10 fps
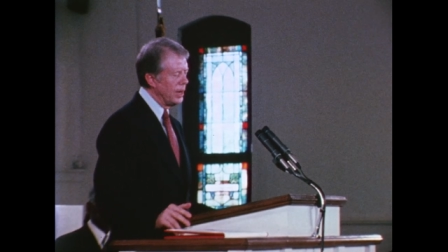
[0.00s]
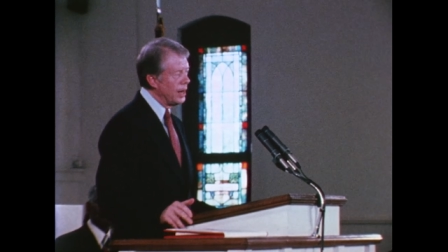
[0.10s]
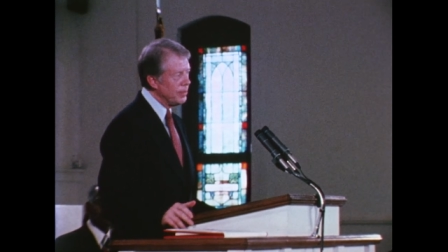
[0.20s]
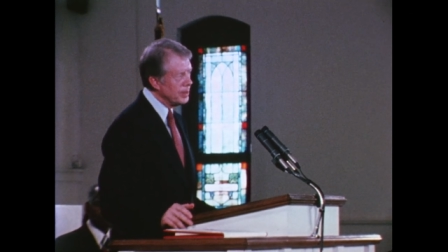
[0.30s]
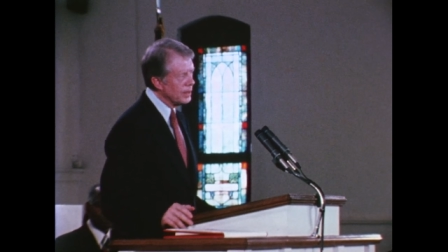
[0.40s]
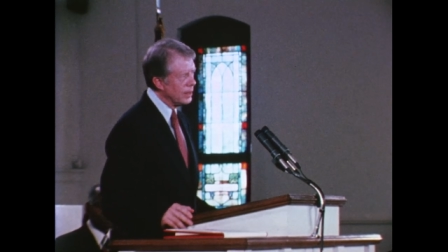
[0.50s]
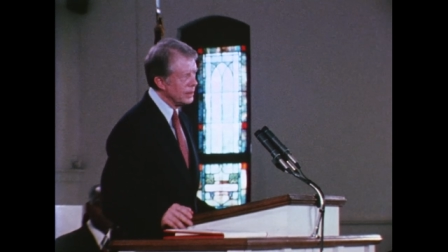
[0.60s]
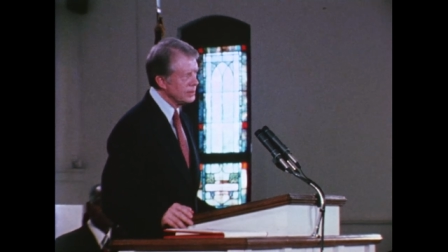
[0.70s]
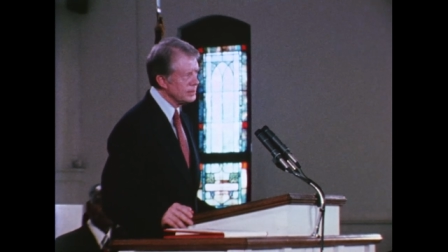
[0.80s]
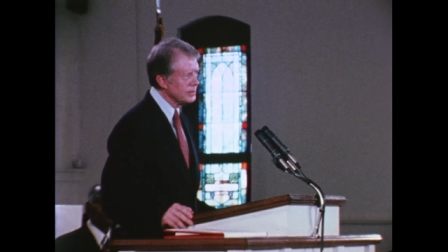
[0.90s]
We have
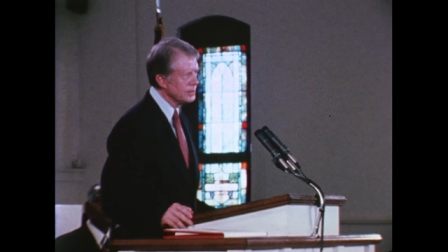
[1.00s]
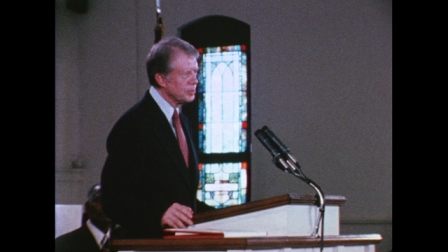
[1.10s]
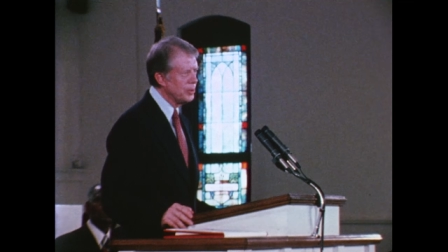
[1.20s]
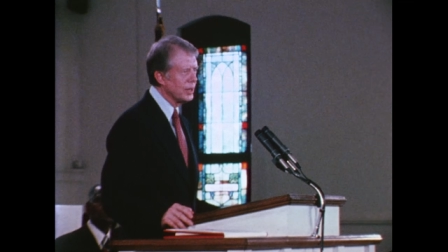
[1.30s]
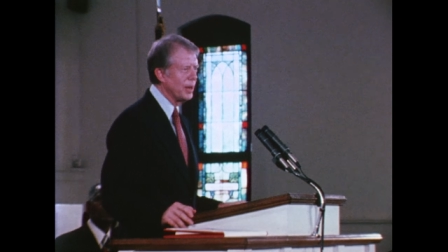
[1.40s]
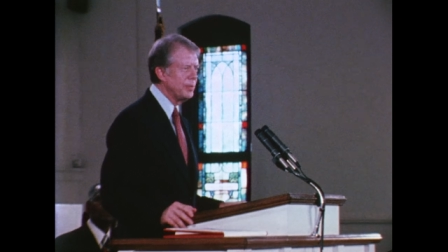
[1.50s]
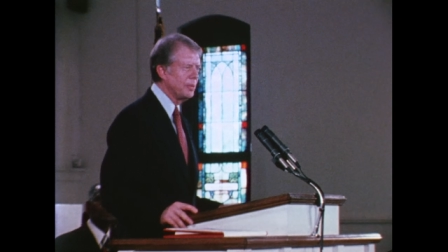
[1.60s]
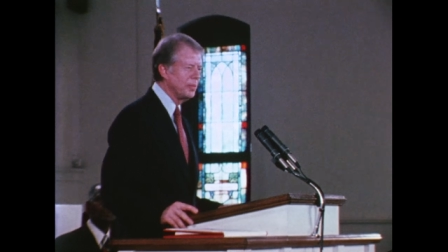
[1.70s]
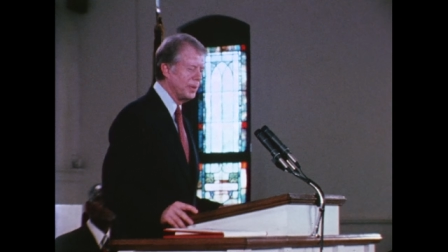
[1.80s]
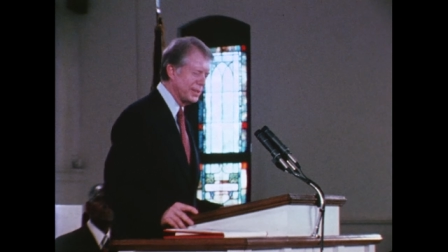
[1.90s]
begun to put our
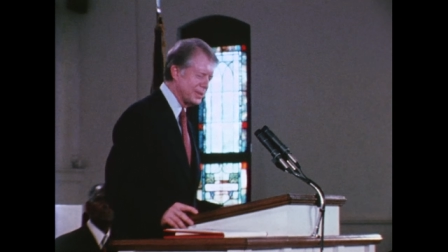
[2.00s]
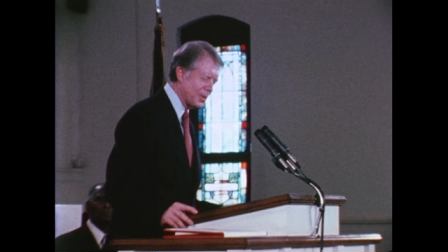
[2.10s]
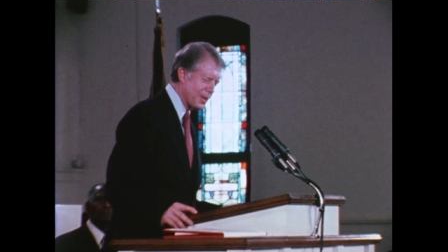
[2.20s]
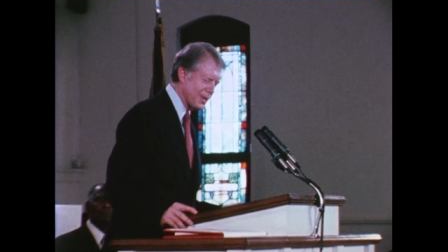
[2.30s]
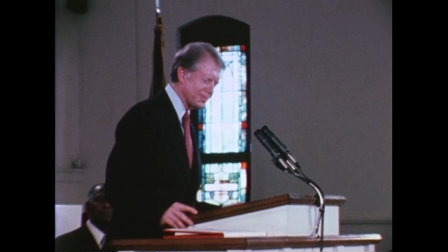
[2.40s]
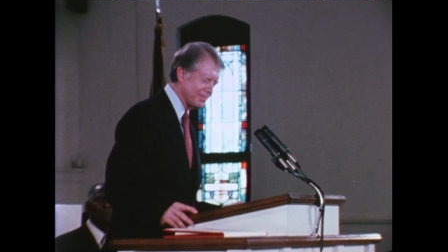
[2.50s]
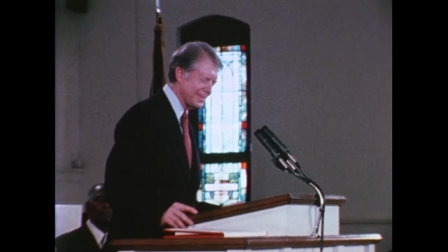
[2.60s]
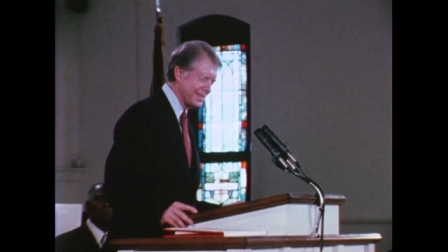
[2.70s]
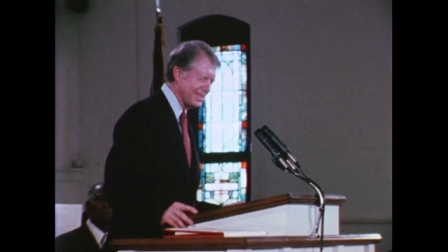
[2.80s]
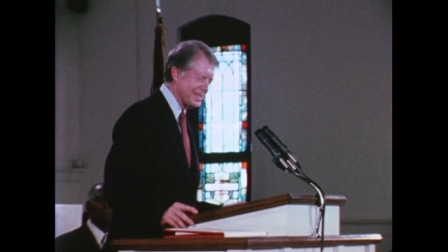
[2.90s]
people back to work,
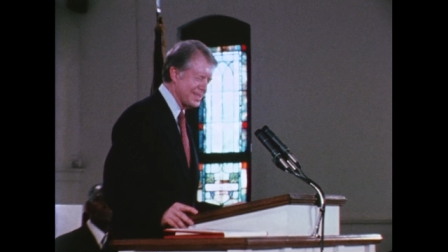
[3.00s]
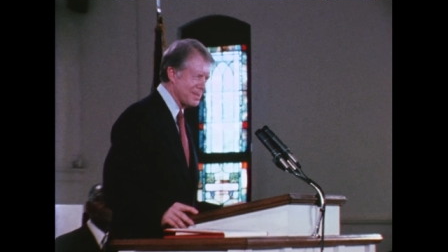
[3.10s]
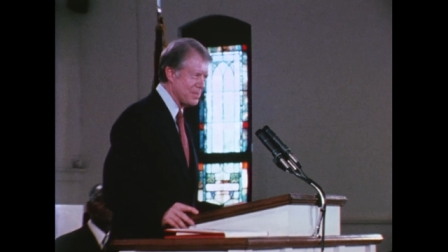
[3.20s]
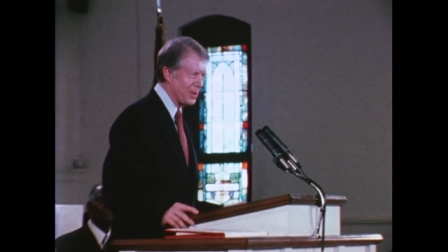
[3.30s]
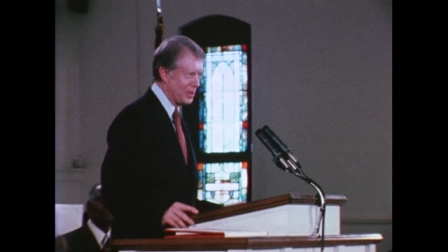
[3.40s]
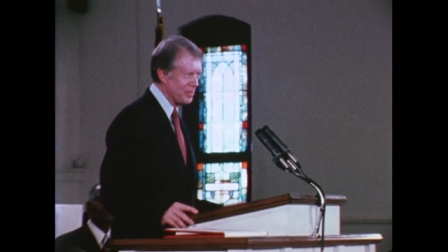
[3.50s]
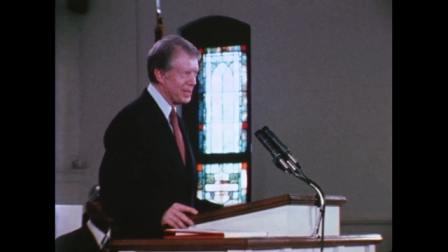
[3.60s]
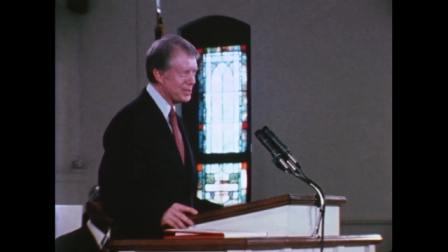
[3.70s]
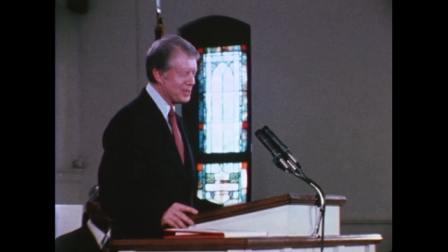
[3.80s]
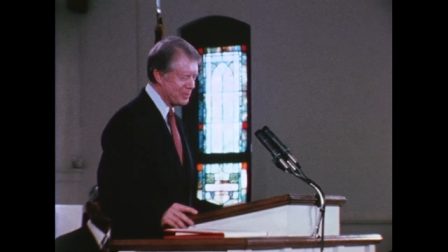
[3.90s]
but we
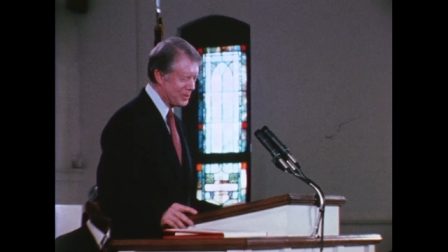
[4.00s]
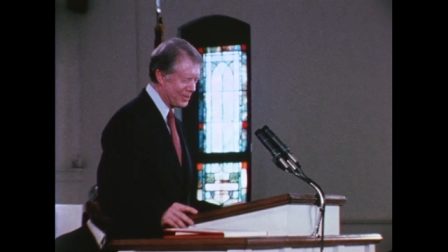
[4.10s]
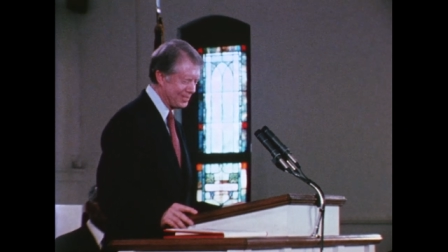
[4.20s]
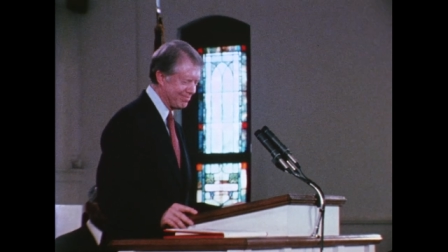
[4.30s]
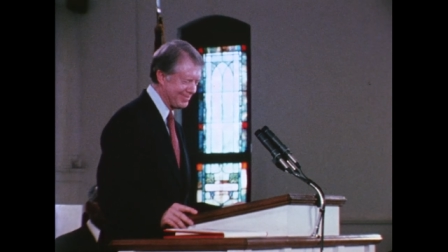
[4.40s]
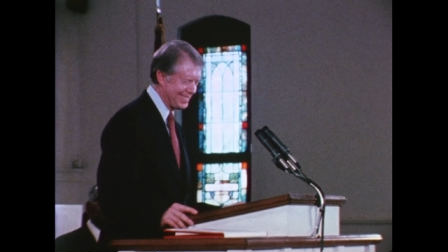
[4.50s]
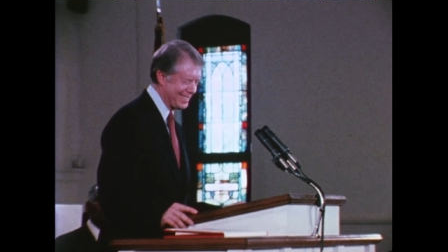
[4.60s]
must do more.